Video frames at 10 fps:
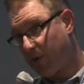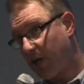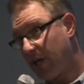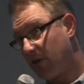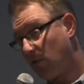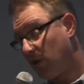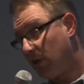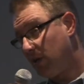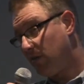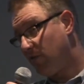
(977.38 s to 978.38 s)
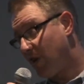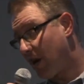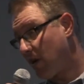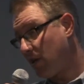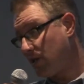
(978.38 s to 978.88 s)
period really
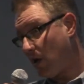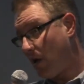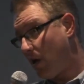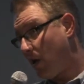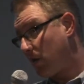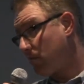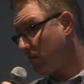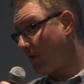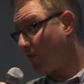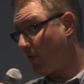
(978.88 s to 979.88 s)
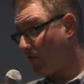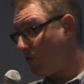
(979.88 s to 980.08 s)
varies on a, a,